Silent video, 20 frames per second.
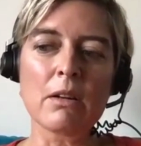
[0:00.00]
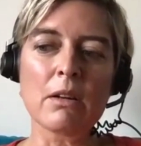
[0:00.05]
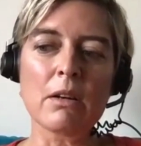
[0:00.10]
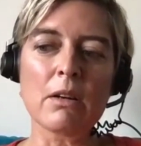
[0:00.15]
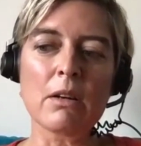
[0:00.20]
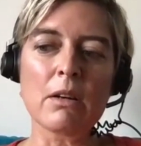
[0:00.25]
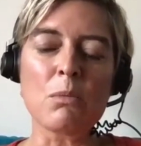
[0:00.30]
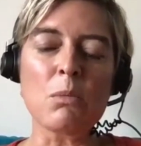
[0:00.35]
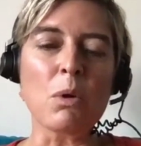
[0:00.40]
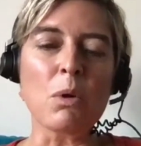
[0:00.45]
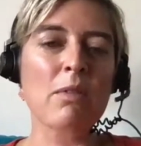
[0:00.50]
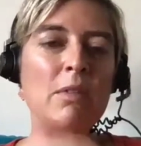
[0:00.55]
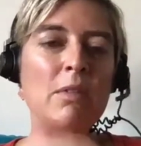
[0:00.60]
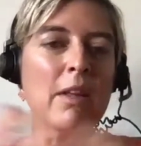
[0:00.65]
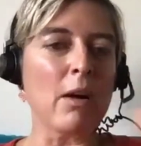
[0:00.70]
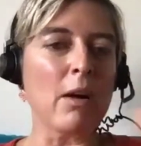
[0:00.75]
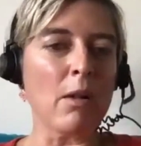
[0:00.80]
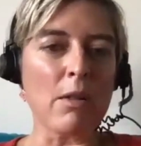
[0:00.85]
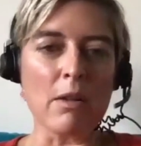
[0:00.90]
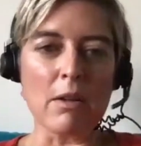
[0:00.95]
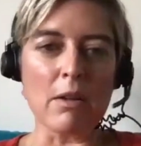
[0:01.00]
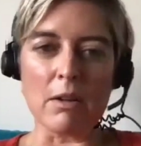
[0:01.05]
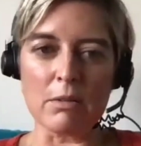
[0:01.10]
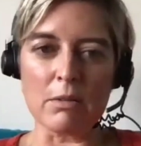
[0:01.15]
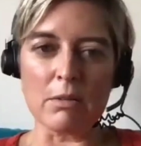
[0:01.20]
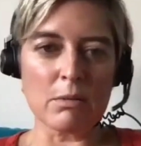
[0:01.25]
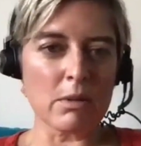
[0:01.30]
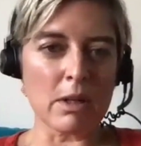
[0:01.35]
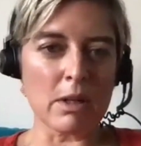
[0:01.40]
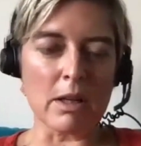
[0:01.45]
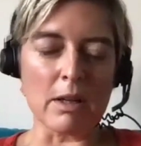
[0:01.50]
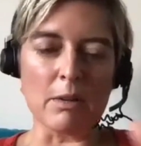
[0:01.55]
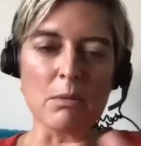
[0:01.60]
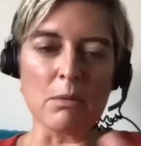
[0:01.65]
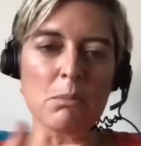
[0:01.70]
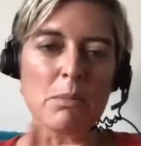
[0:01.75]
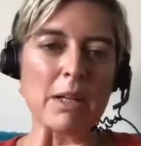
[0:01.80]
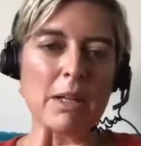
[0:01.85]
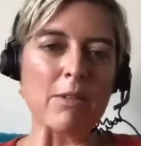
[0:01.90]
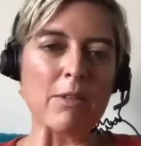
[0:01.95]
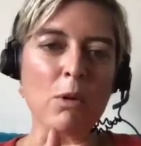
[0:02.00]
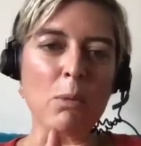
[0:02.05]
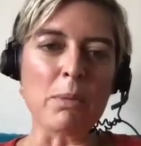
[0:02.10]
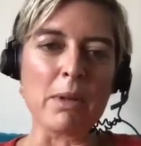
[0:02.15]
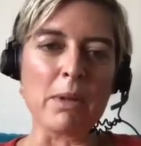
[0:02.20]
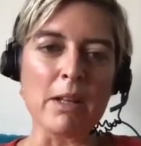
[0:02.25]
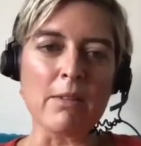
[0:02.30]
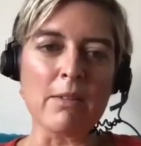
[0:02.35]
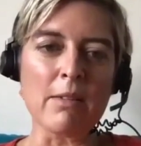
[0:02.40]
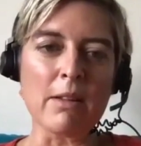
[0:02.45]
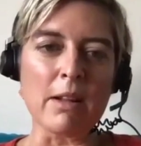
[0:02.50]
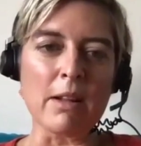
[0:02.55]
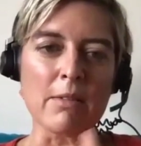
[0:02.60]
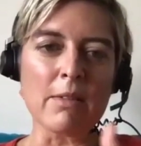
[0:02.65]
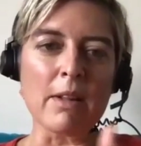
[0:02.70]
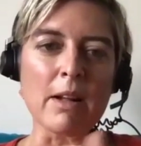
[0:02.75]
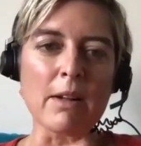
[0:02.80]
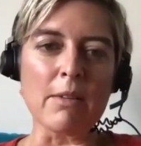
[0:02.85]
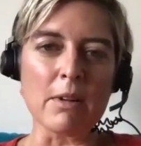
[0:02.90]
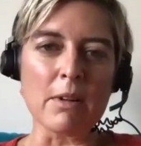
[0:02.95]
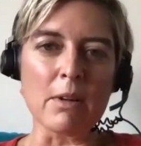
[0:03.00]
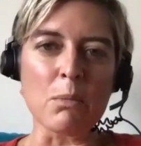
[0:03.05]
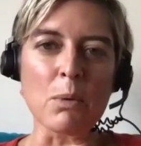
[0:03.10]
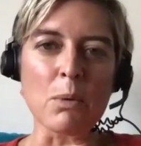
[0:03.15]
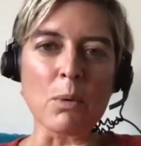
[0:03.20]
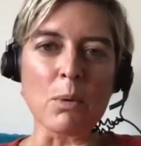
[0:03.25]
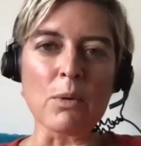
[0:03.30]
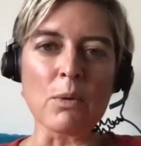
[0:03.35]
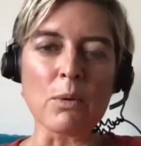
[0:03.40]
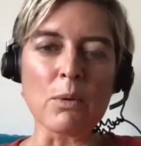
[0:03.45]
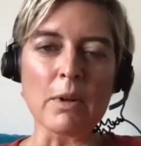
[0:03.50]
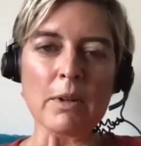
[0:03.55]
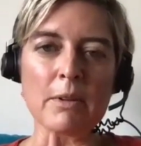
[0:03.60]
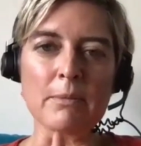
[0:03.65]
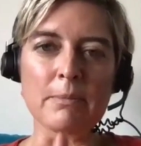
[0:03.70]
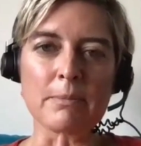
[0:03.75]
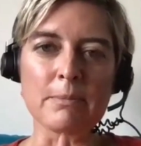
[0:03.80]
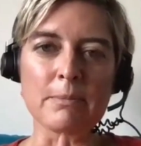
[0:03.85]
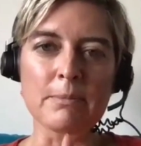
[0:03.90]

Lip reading: amongst the other big topics, that's an important one.